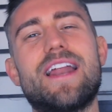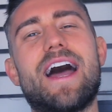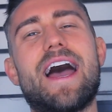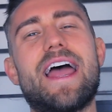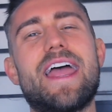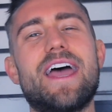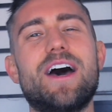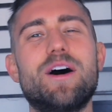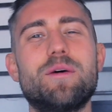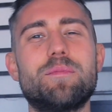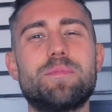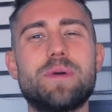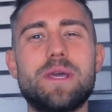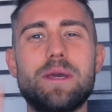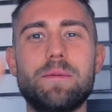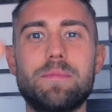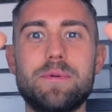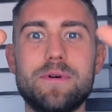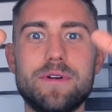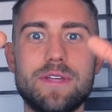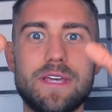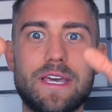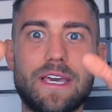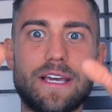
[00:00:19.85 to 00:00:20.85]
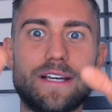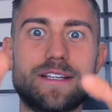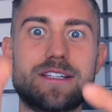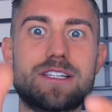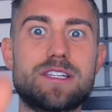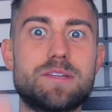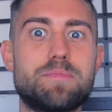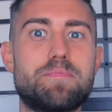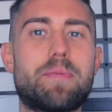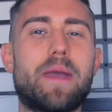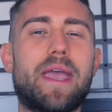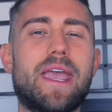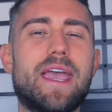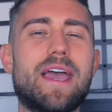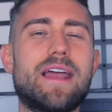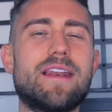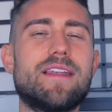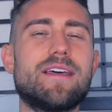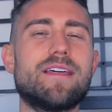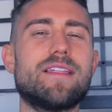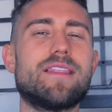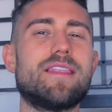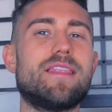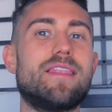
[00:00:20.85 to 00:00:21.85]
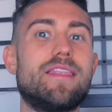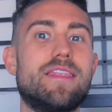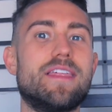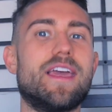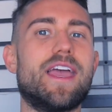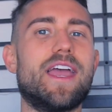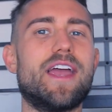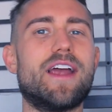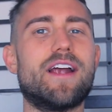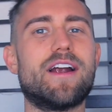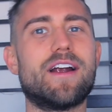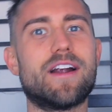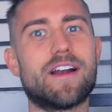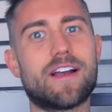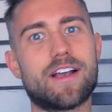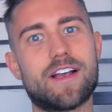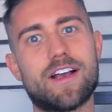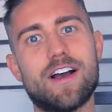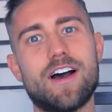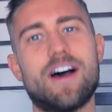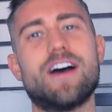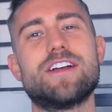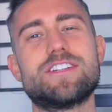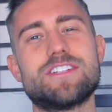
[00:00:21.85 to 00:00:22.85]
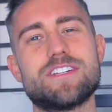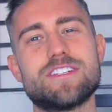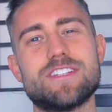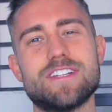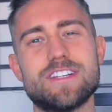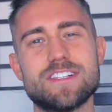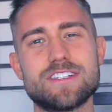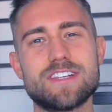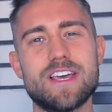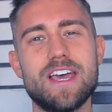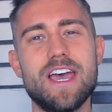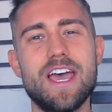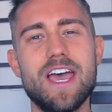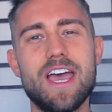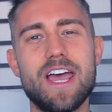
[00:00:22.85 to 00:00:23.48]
and I help people expand their consciousness.